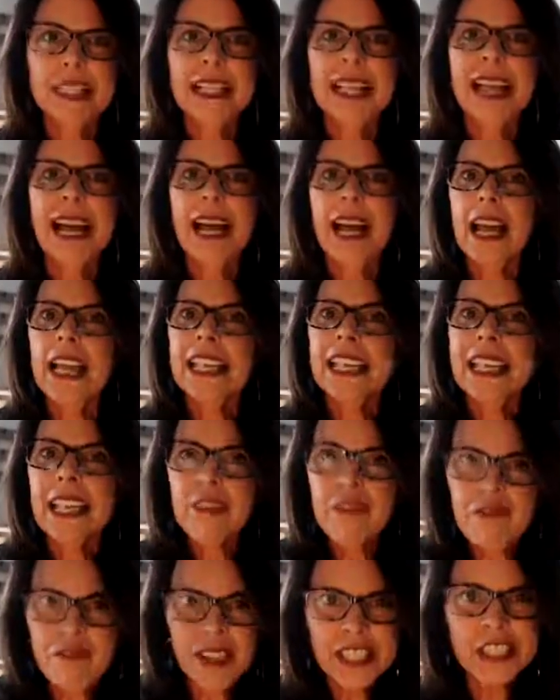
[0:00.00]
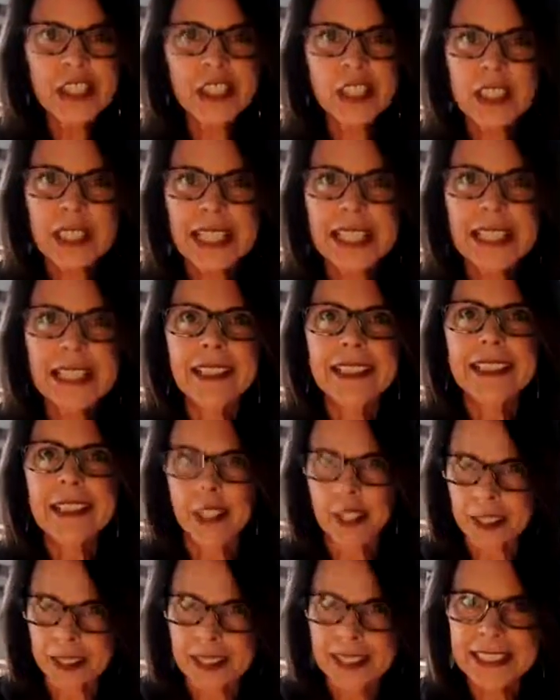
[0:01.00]
eventually your
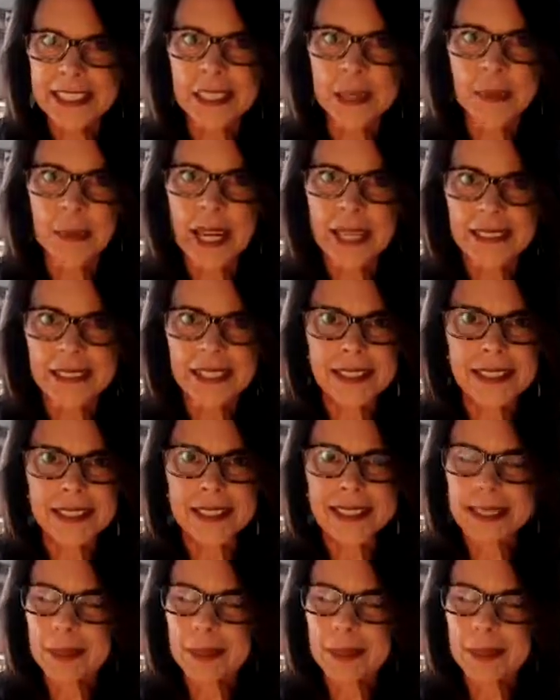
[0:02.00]
kindness practices,